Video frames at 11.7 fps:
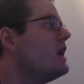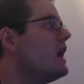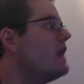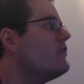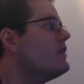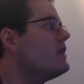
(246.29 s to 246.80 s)

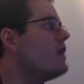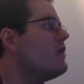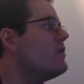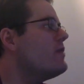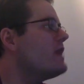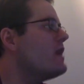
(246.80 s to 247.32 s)
I've only got
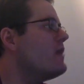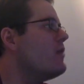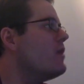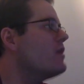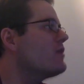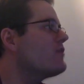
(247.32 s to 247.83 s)
one thing I
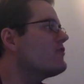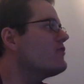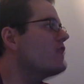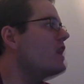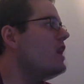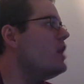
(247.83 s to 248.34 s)
want to
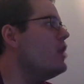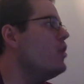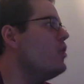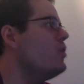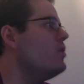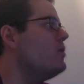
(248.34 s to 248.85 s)
say.
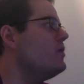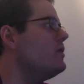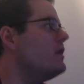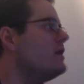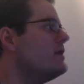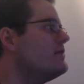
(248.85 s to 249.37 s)
Hui!
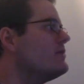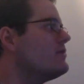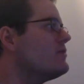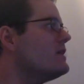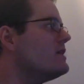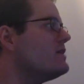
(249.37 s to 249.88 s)
I am the
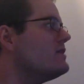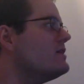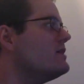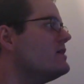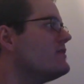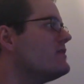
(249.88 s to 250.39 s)
great
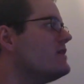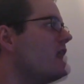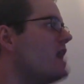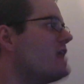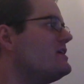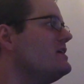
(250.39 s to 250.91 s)
king of
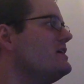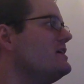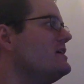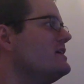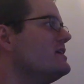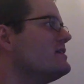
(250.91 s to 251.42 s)

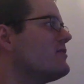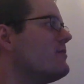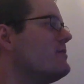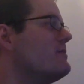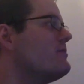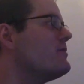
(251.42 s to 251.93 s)
Kakin. So the
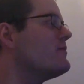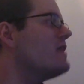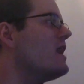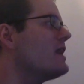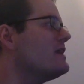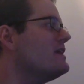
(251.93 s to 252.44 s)
people of
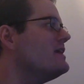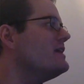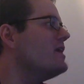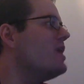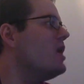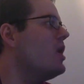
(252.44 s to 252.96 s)

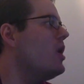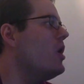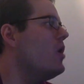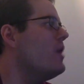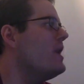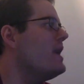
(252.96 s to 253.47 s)
Kakin.
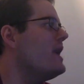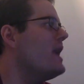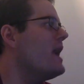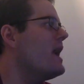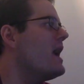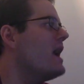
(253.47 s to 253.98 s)
Oh,
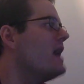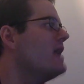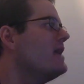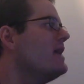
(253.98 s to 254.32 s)
yeah.